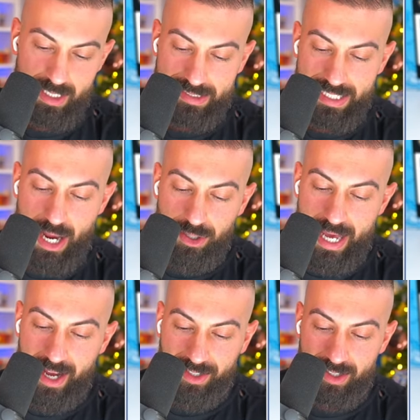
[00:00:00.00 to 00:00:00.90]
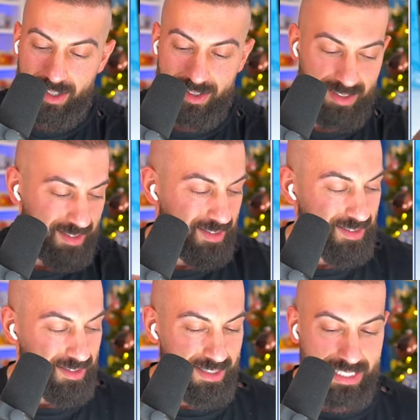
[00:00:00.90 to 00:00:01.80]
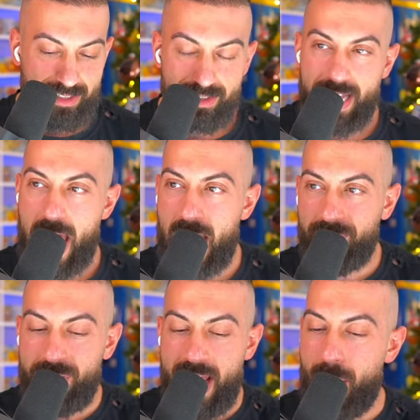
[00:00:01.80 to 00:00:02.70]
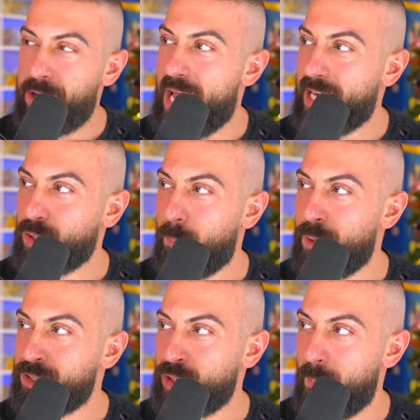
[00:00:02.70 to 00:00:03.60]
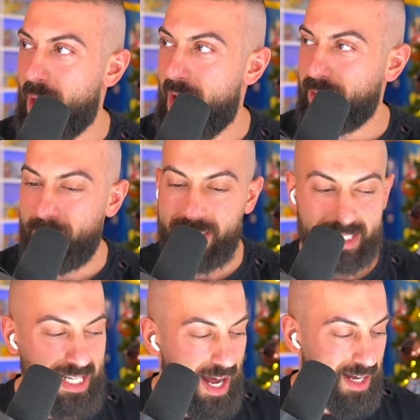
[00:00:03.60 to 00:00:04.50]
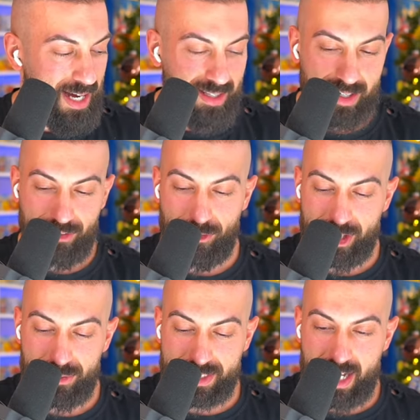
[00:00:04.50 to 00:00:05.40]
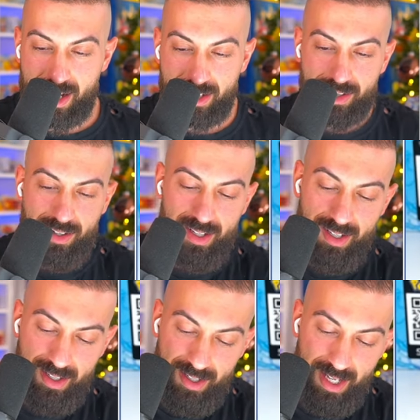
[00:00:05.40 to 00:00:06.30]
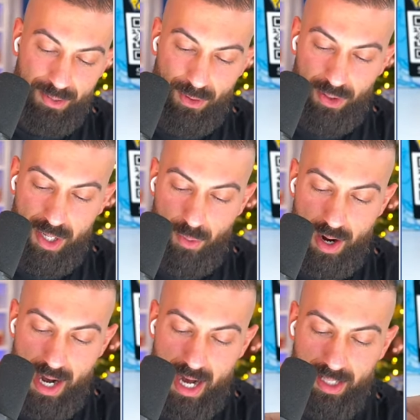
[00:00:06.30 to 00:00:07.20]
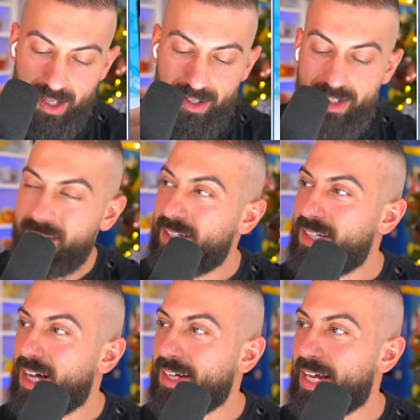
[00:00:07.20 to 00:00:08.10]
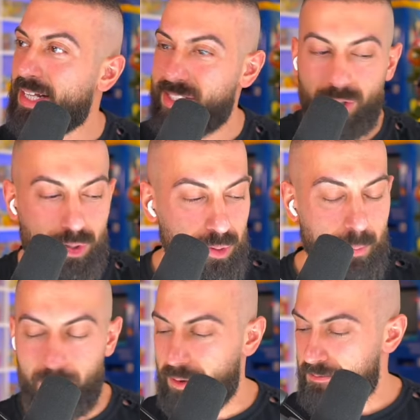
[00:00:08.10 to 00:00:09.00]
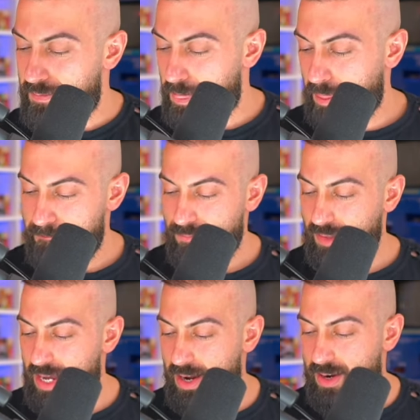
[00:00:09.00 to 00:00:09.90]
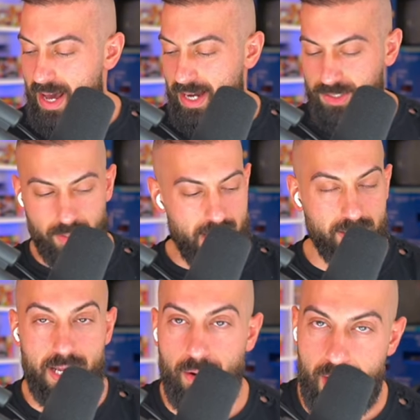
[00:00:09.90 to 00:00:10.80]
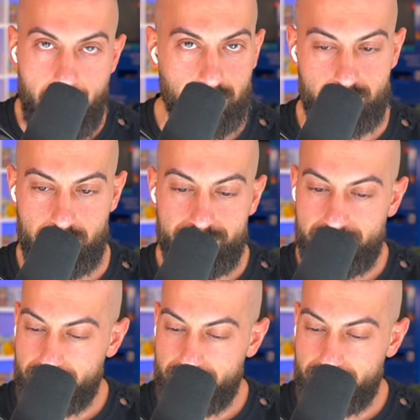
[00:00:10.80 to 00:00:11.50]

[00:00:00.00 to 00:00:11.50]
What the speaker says: It's an Aerodactyl out of the Aerodactyl booster pack, but it's a non-holo. If only it was a holo. If only you were a holo. Okay, it's still a cool pull. Aerodactyl out of the Aerodactyl.